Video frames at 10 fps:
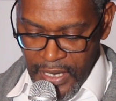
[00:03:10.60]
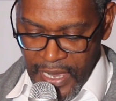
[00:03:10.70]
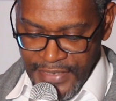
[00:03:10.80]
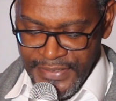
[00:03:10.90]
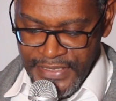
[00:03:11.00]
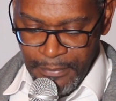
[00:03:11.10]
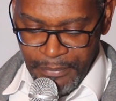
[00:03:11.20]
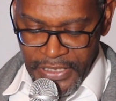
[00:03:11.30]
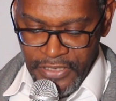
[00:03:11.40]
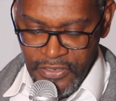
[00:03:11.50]
as key
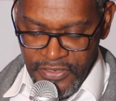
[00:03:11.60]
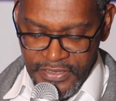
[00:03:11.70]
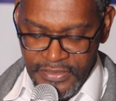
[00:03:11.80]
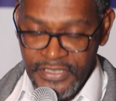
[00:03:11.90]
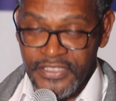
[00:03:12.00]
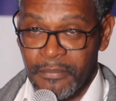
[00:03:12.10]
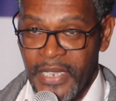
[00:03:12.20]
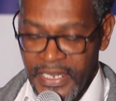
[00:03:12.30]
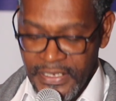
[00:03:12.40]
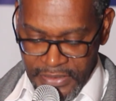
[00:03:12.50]
players in
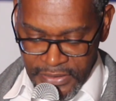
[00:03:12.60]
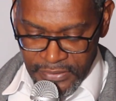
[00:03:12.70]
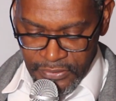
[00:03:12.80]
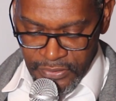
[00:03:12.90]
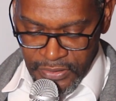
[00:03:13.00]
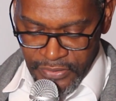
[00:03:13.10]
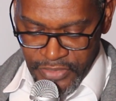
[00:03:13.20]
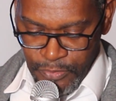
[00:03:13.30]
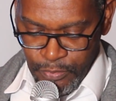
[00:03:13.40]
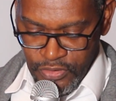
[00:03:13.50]
determining the
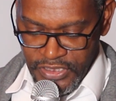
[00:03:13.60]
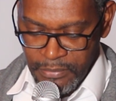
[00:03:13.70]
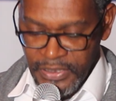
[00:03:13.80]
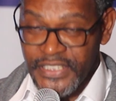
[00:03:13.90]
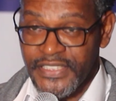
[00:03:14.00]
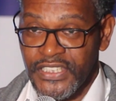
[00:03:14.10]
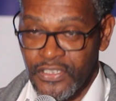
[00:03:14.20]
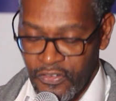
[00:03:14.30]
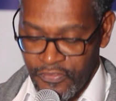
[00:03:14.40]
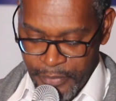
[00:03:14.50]
responsibility
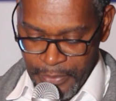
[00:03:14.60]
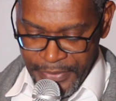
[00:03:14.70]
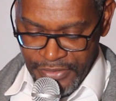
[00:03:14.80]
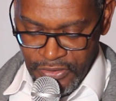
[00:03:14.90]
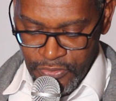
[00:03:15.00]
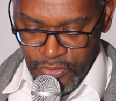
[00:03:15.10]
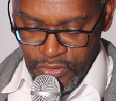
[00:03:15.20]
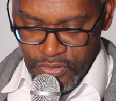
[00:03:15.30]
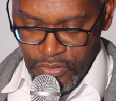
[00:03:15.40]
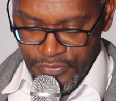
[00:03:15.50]
of
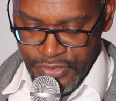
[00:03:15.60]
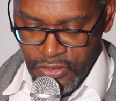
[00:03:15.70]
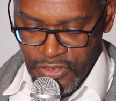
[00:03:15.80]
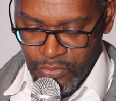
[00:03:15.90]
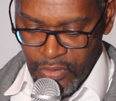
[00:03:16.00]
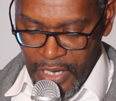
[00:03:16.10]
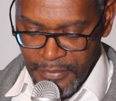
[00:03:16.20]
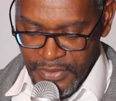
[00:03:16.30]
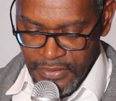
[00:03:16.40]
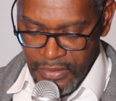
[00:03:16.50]
perpetrators of serious
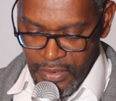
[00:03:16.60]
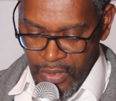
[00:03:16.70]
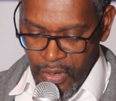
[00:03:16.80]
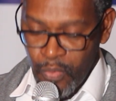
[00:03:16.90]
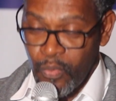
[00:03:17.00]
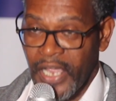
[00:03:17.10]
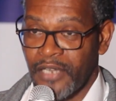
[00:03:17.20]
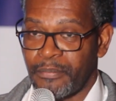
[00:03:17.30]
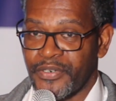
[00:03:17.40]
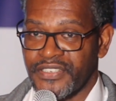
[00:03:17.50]
crimes
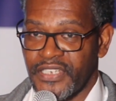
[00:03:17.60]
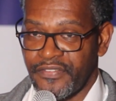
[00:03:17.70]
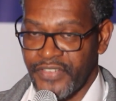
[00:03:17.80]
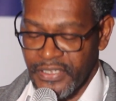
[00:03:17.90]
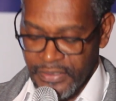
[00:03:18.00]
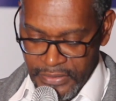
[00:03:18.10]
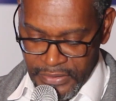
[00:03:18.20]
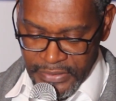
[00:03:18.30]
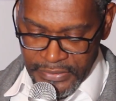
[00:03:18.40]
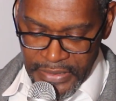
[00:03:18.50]
while preserving
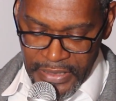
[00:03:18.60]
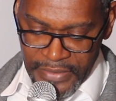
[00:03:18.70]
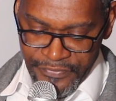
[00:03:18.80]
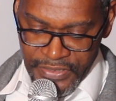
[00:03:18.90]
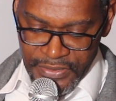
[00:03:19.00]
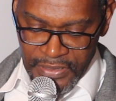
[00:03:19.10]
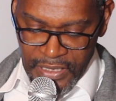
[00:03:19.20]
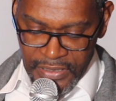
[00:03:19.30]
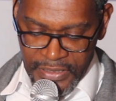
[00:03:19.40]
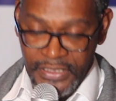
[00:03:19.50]
their
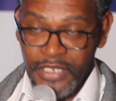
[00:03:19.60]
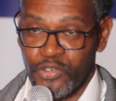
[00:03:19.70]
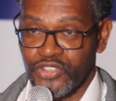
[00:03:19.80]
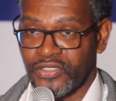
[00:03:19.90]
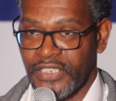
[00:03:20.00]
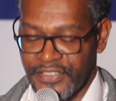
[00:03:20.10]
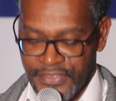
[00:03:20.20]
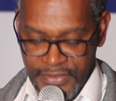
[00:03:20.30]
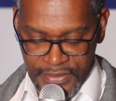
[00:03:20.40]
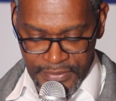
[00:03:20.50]
physical and emotional
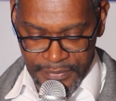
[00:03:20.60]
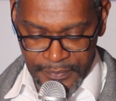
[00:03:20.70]
state.